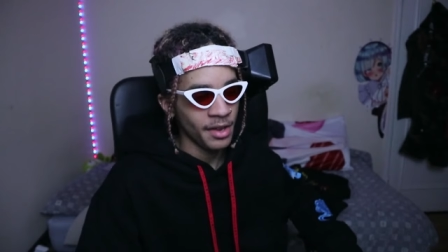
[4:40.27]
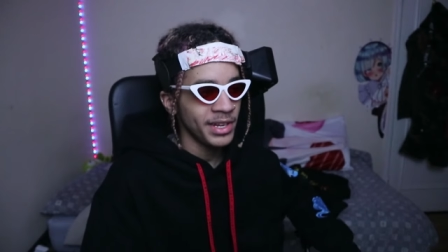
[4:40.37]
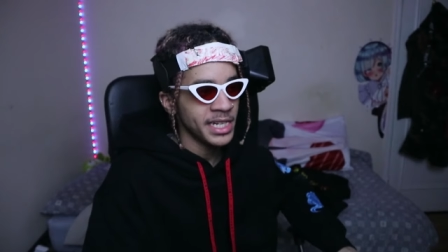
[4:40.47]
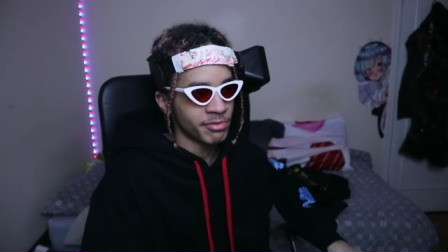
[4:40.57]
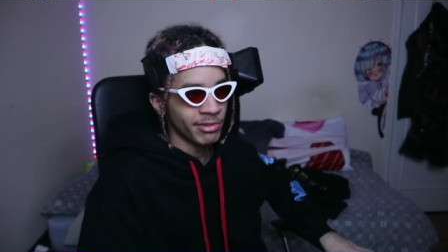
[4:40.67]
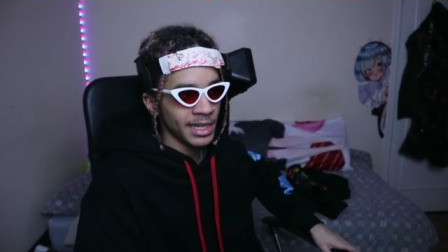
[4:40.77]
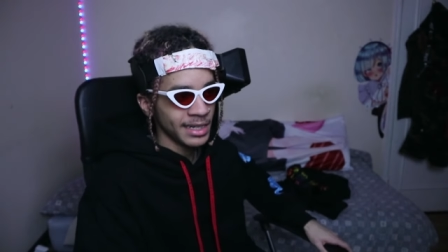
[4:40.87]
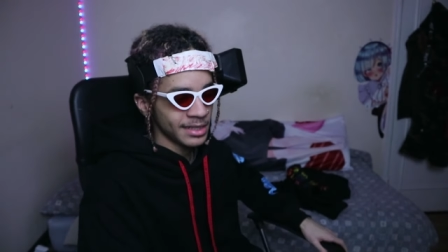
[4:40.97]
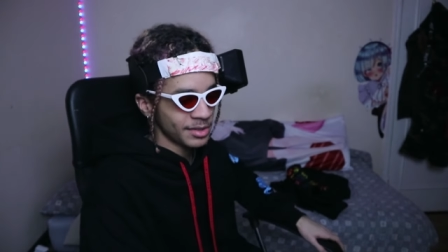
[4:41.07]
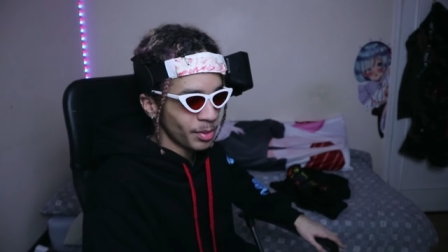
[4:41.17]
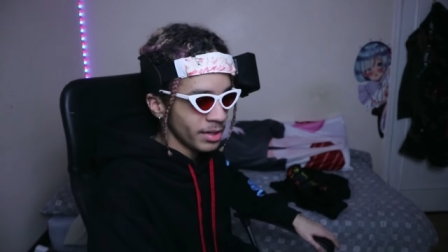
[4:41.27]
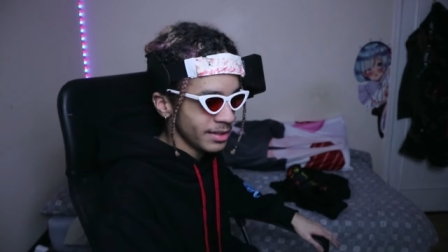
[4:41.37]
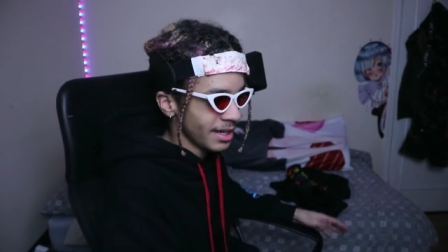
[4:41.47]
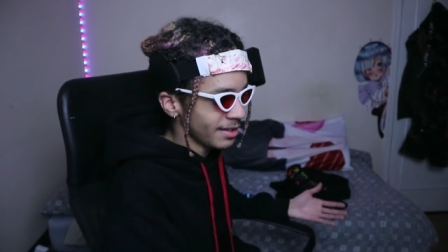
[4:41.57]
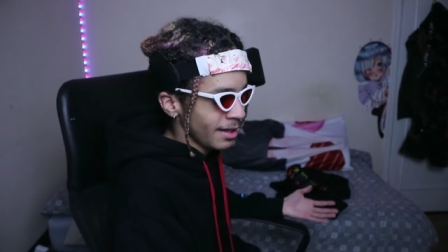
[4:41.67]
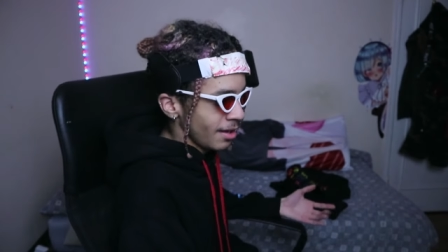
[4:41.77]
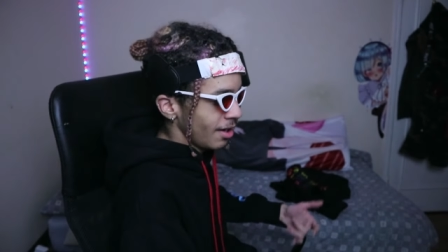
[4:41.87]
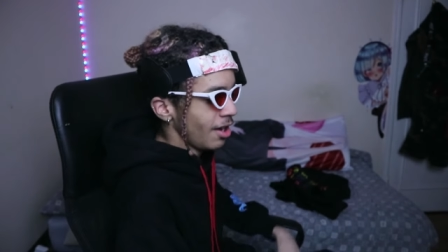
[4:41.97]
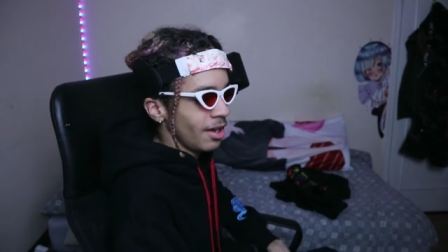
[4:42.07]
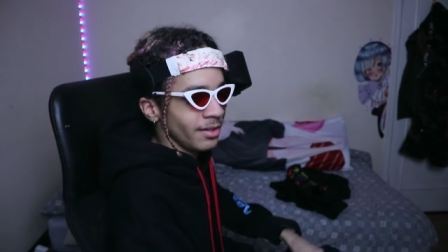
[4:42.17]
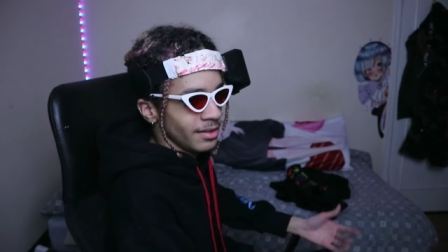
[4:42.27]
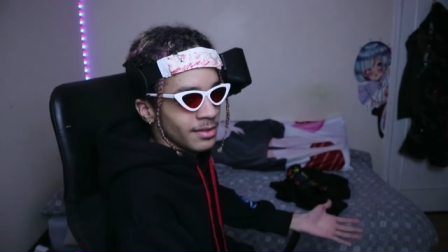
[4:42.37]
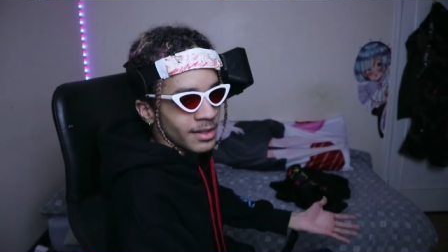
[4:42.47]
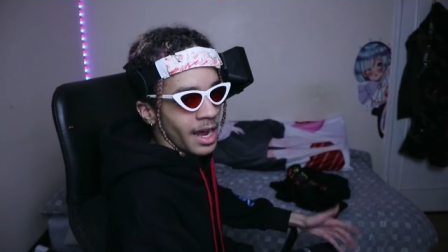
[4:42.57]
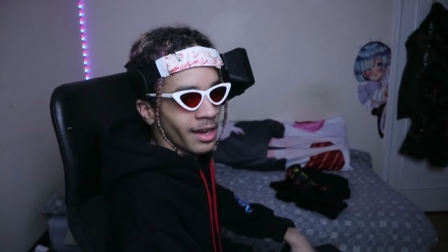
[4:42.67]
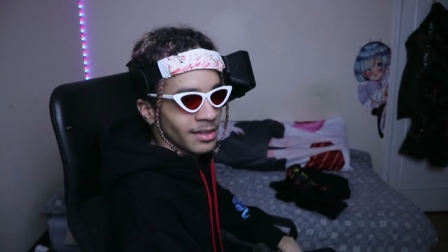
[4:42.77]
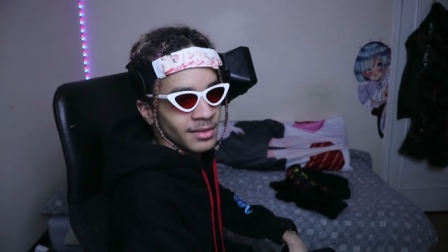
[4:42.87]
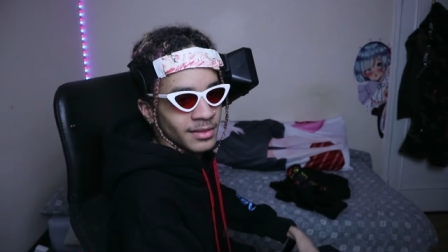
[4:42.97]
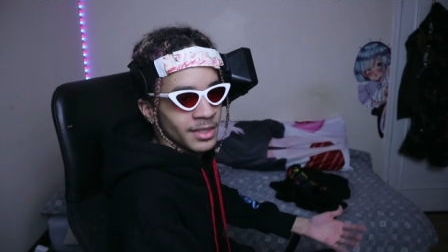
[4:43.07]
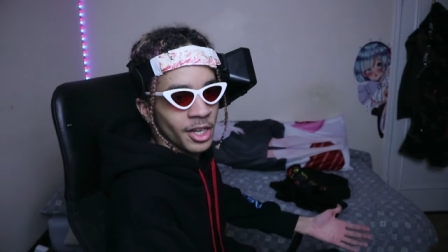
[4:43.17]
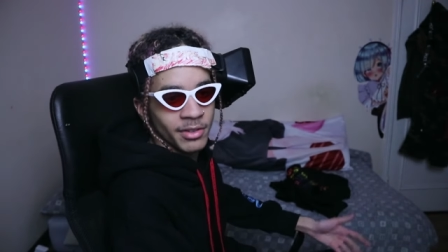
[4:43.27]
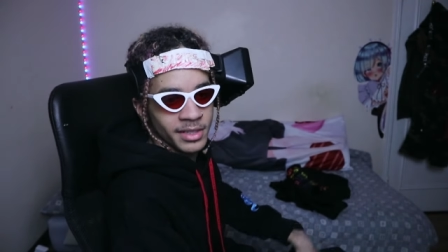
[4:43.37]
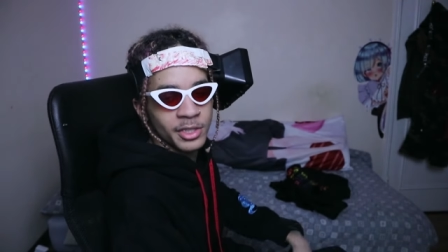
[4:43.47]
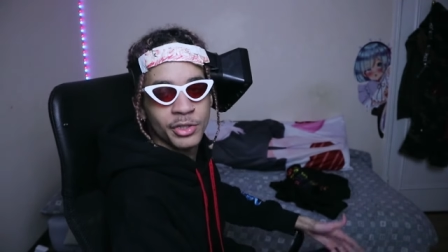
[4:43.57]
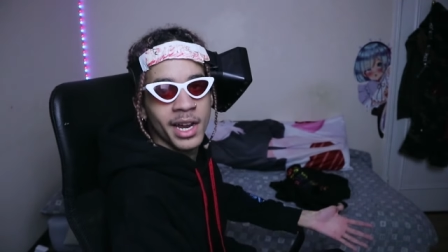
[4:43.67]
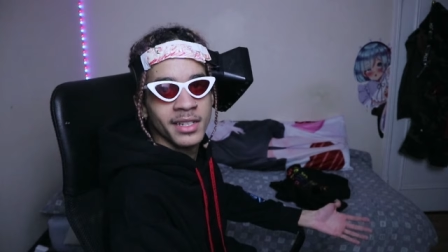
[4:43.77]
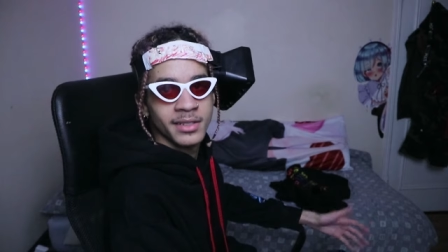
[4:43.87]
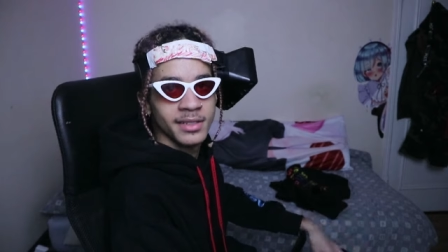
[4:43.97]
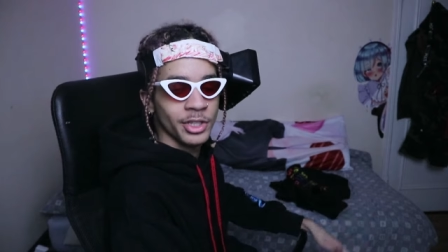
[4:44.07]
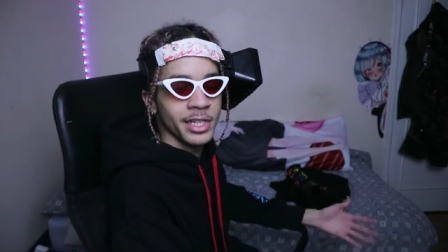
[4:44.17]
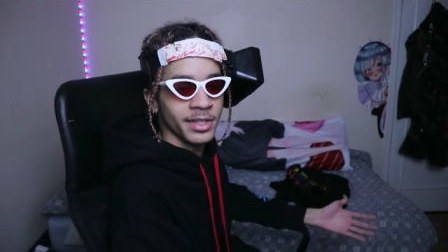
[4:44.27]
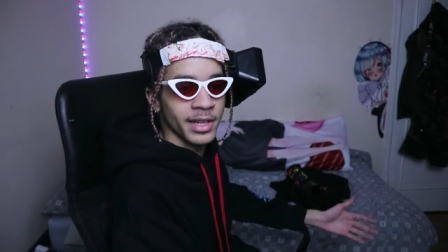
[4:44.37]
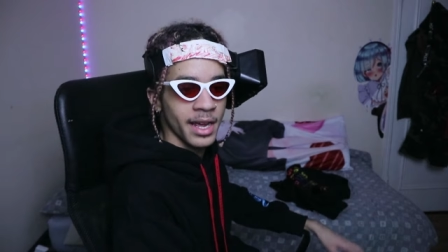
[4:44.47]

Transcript: I think he's realized at this point that, uh, that, you know, there's a transgender